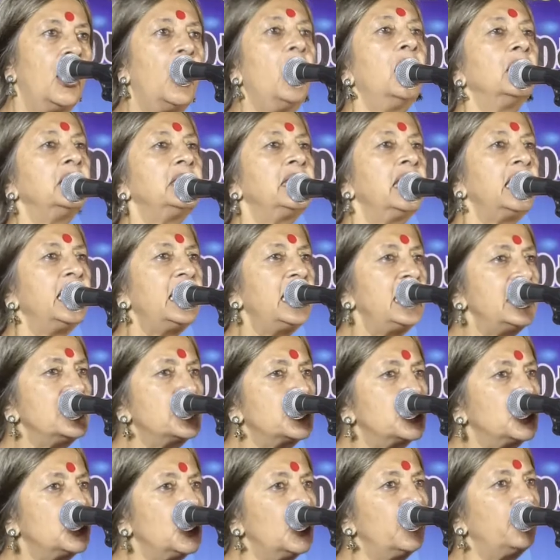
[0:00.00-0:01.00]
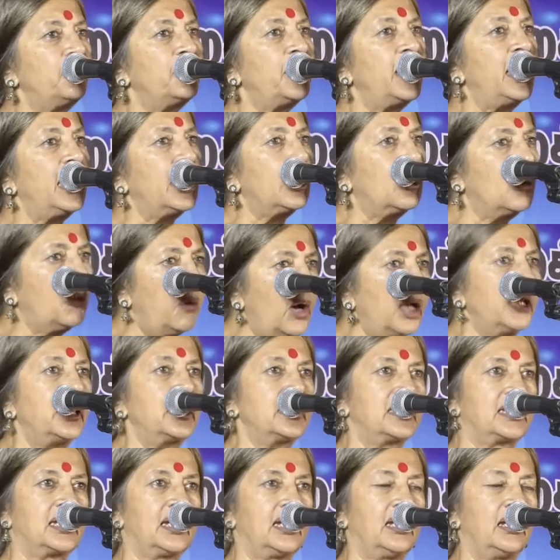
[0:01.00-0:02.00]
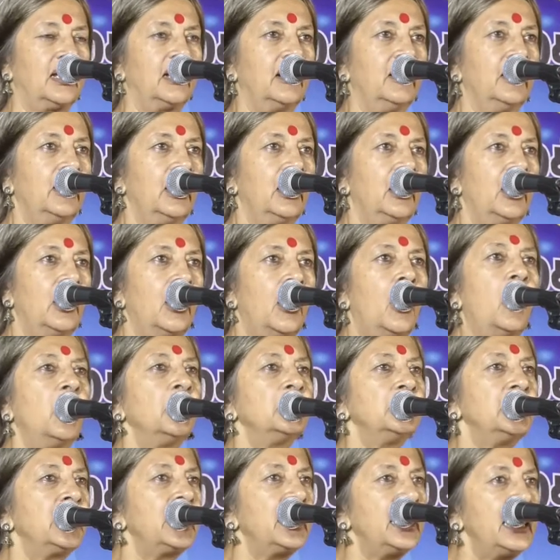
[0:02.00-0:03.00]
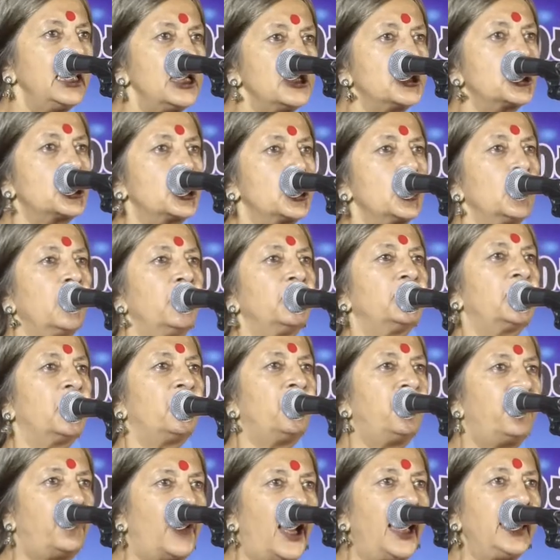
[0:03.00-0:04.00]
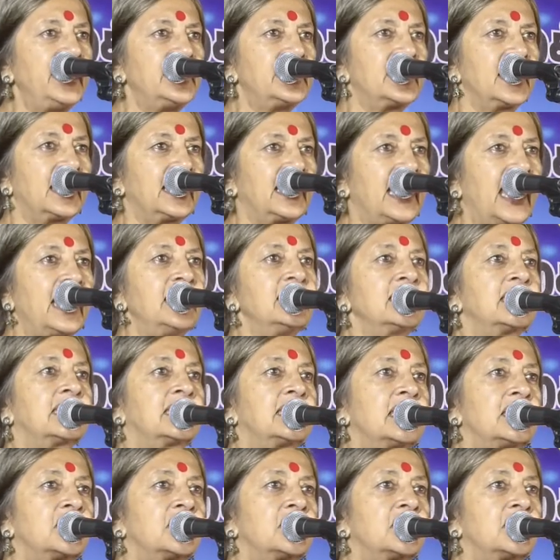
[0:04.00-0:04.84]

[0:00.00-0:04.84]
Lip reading: on the issue of equality, on the issue of the fight against